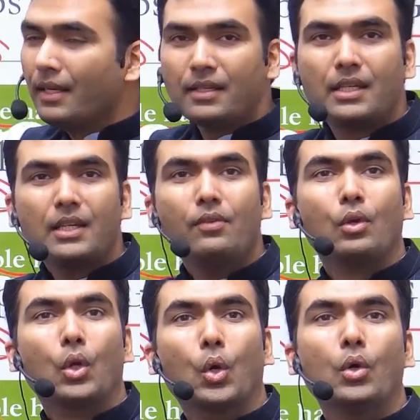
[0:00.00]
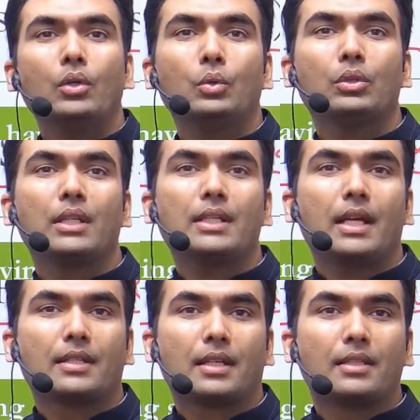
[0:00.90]
can give loan to
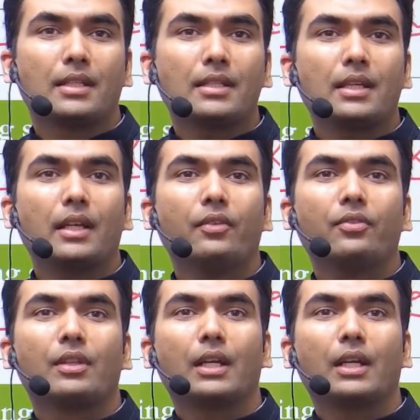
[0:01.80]
these SHGs if